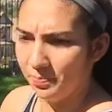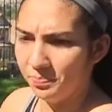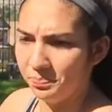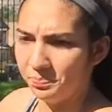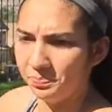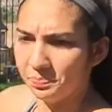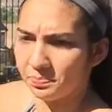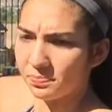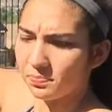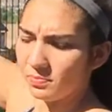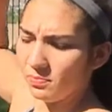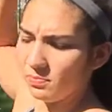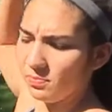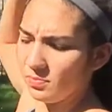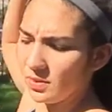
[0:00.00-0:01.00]
once you're in the
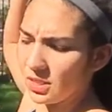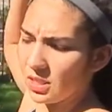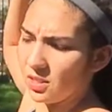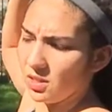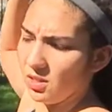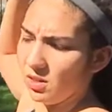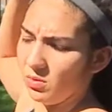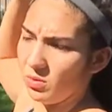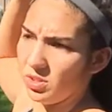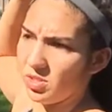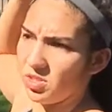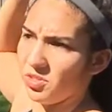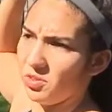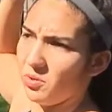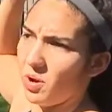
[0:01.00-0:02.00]
water, you're going to be
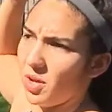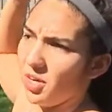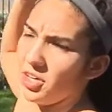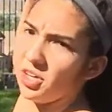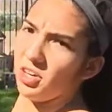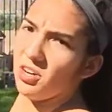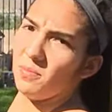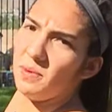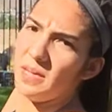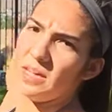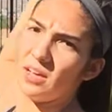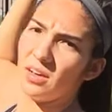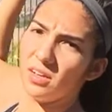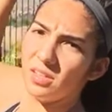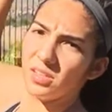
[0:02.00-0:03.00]
sculling,
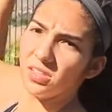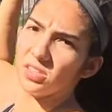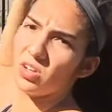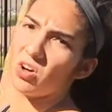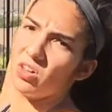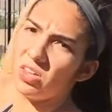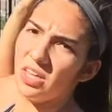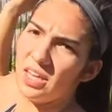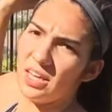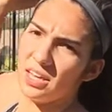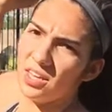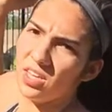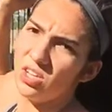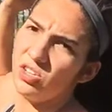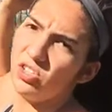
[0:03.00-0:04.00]
usually egg beating as
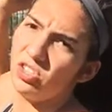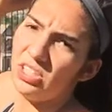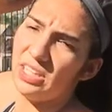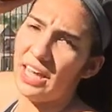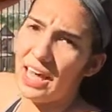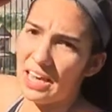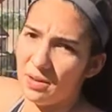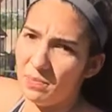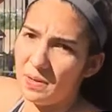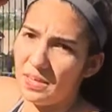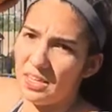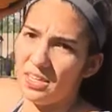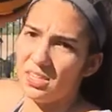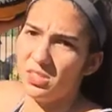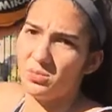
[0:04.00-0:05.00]
well. Egg
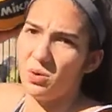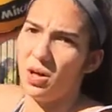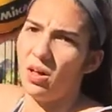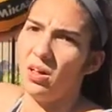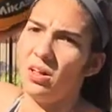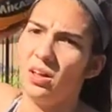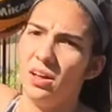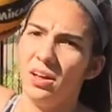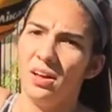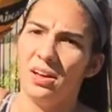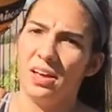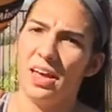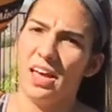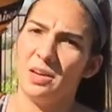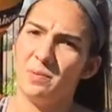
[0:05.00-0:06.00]
beating is a different
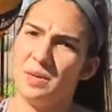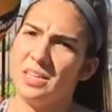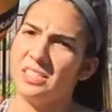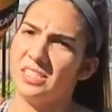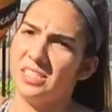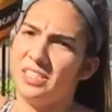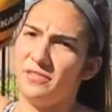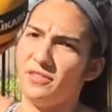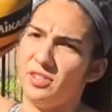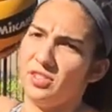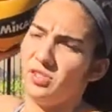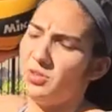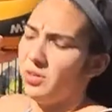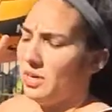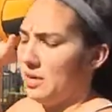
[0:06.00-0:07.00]
story, but
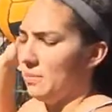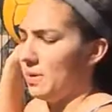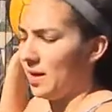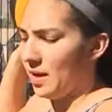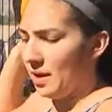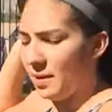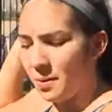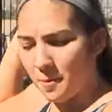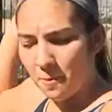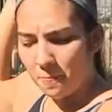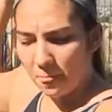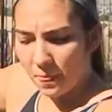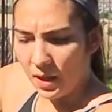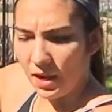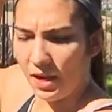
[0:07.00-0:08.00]
egg beating,
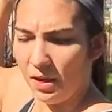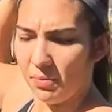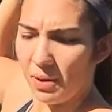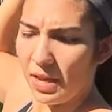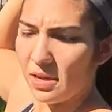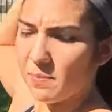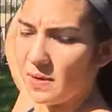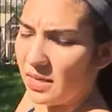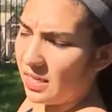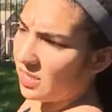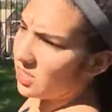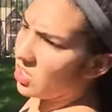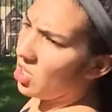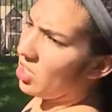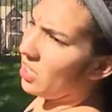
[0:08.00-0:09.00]
sculling, and then
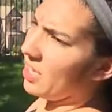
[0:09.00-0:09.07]
your